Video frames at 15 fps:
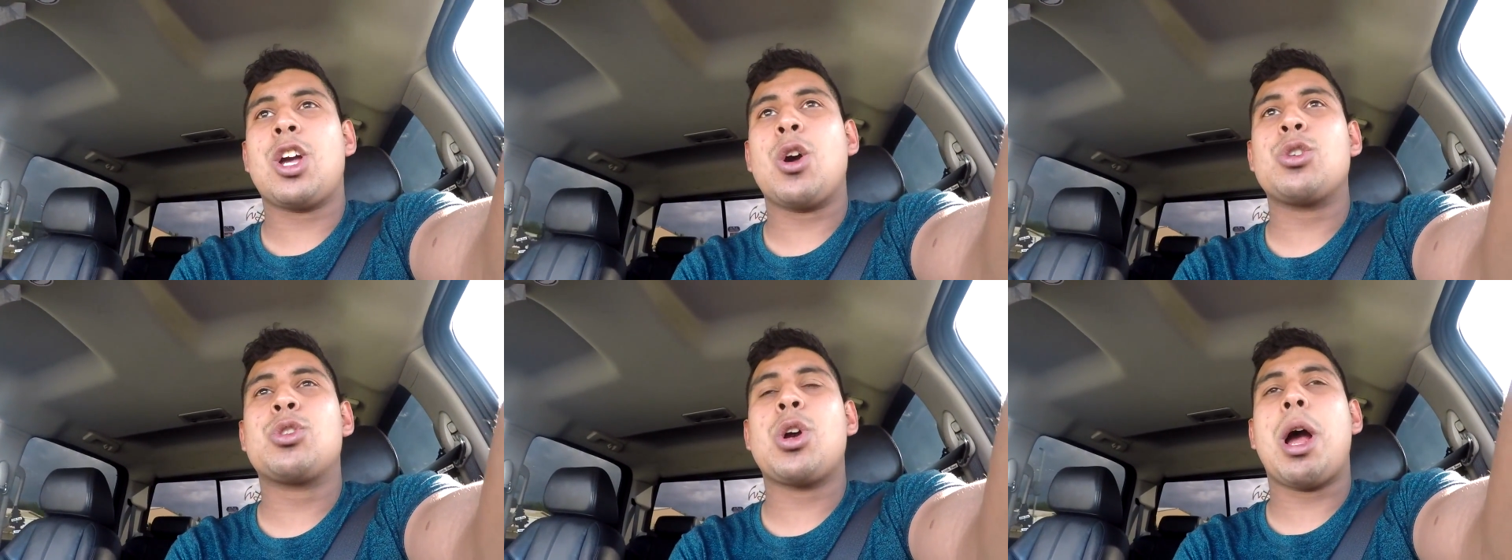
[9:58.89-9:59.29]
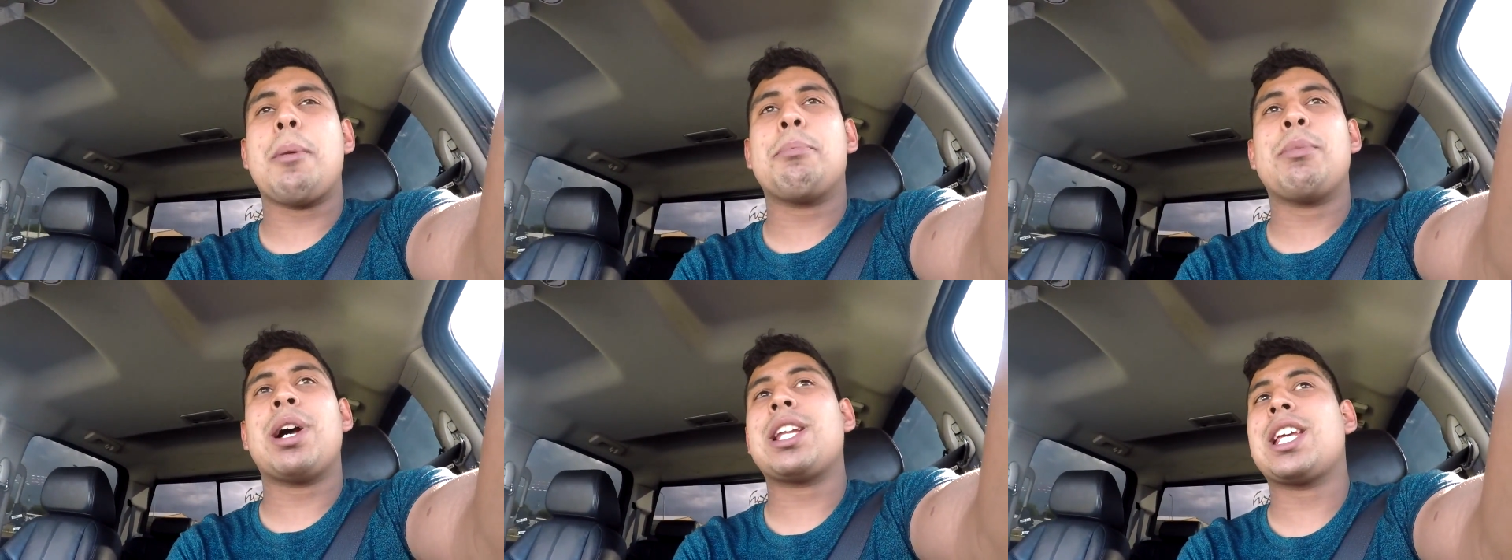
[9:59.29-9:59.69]
go
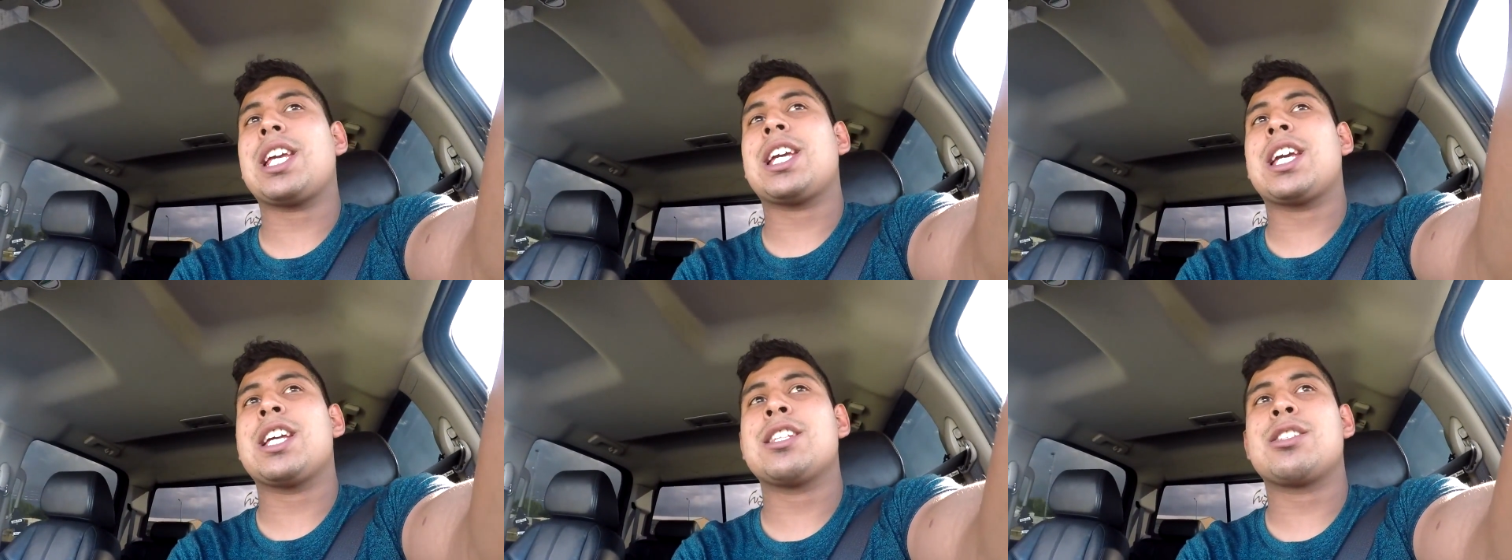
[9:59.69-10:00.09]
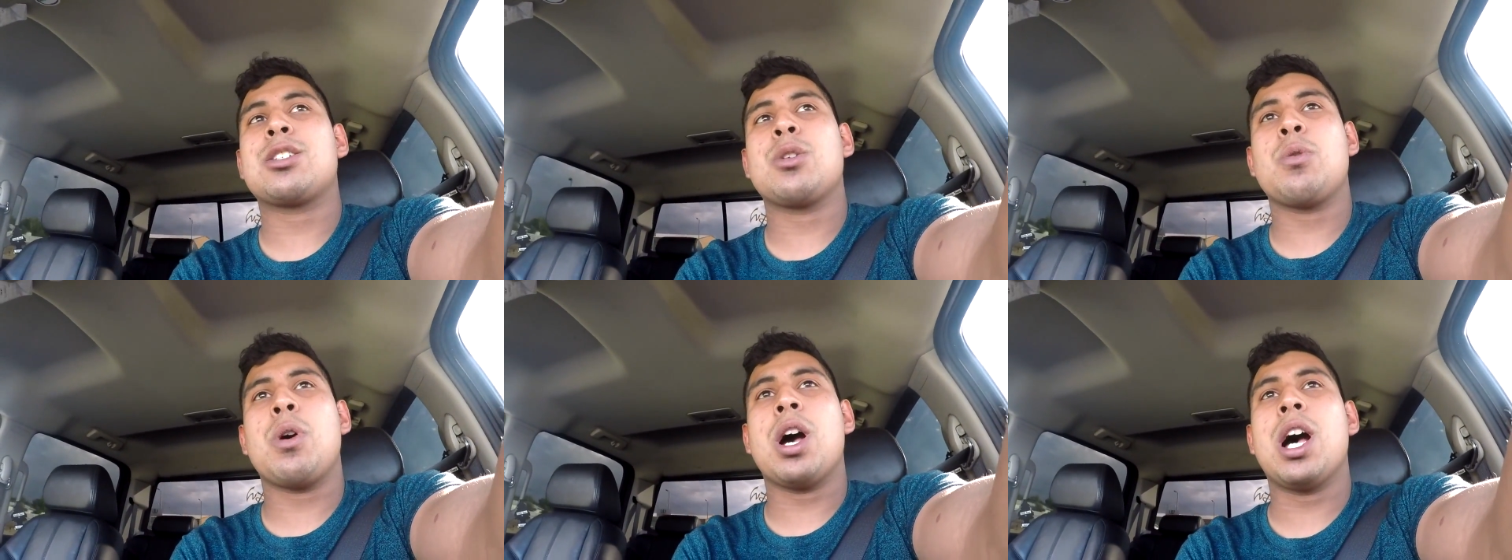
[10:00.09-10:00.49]
drop money
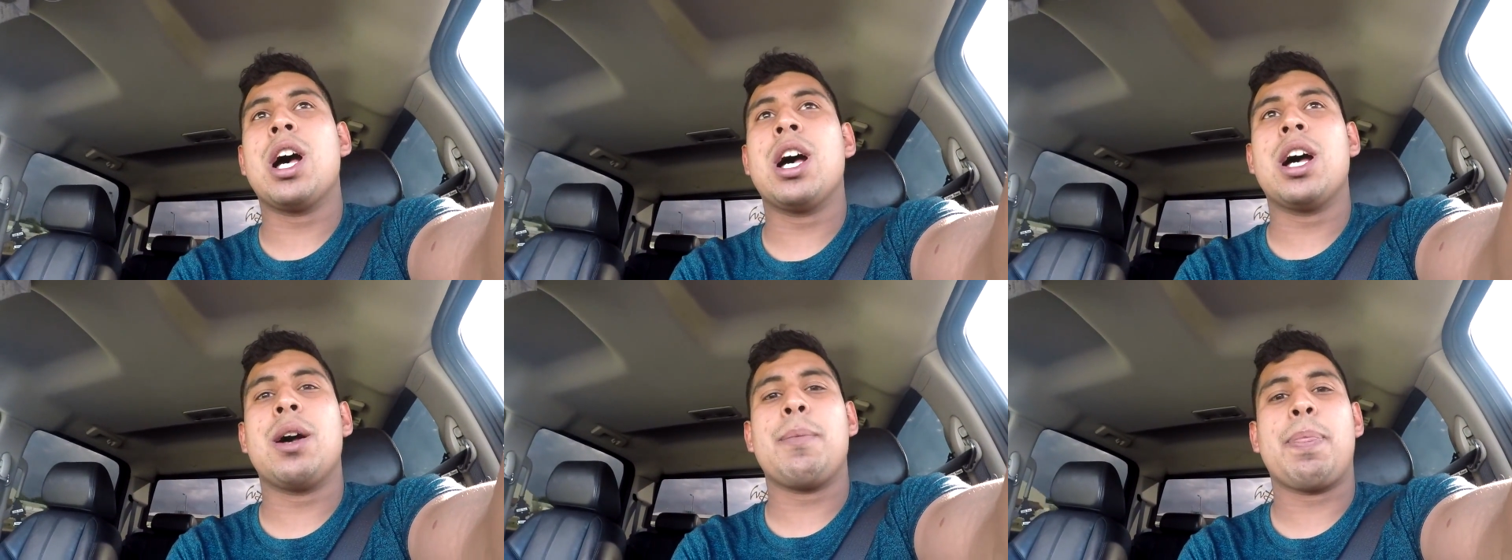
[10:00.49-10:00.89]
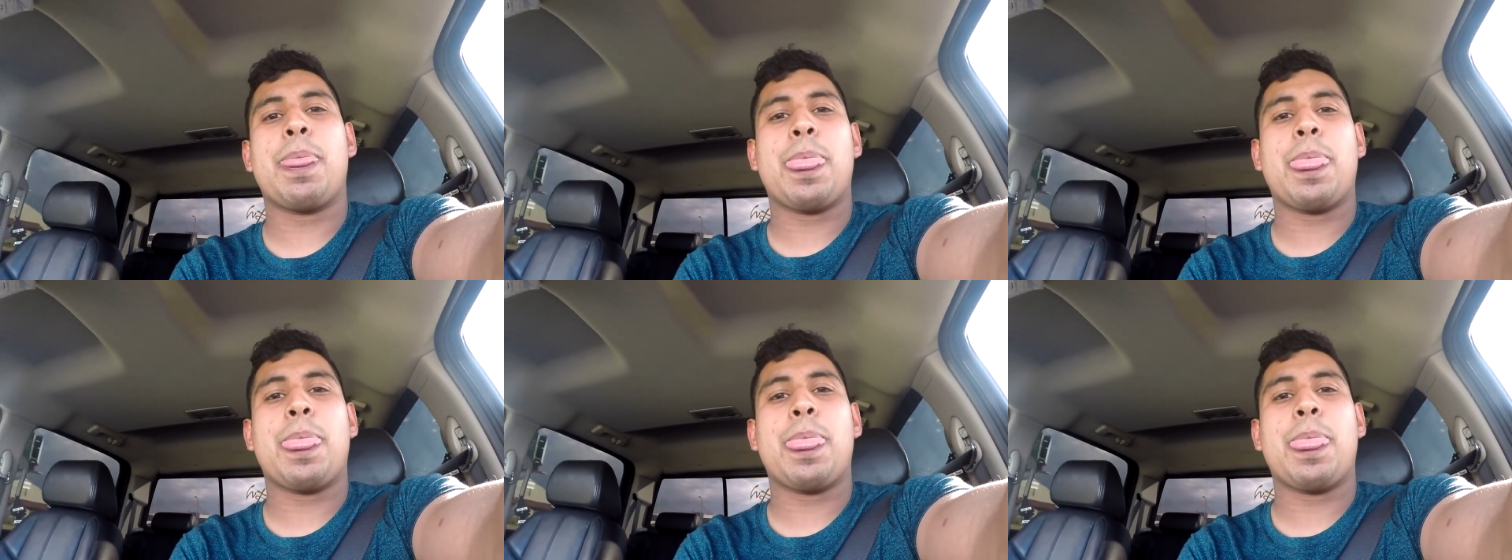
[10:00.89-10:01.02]
into a